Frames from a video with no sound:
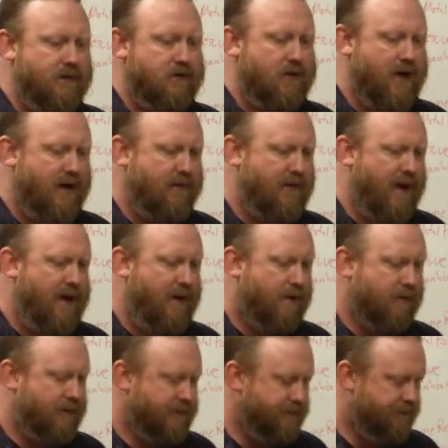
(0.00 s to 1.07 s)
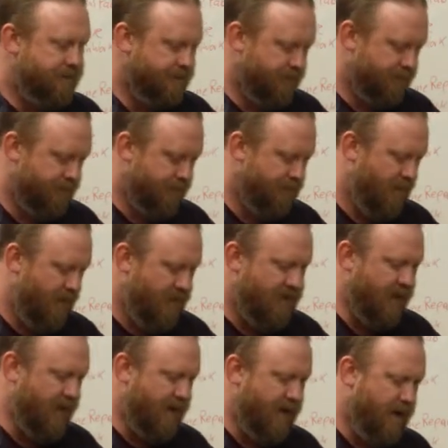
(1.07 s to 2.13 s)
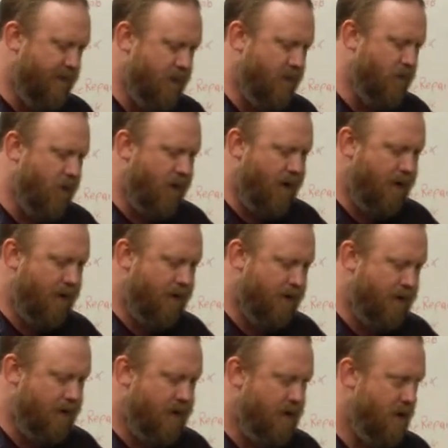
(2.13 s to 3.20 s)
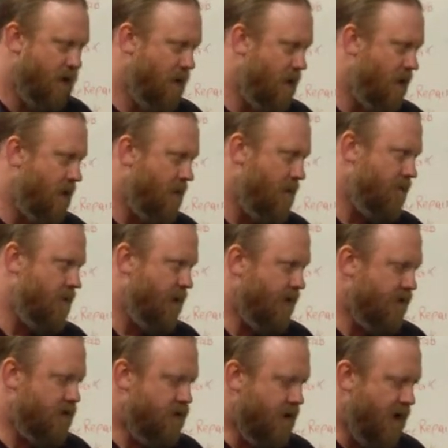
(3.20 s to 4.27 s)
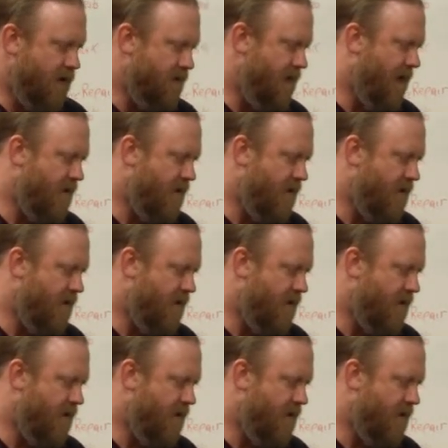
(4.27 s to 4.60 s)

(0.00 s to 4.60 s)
drain valve, filling it up with water, putting the drain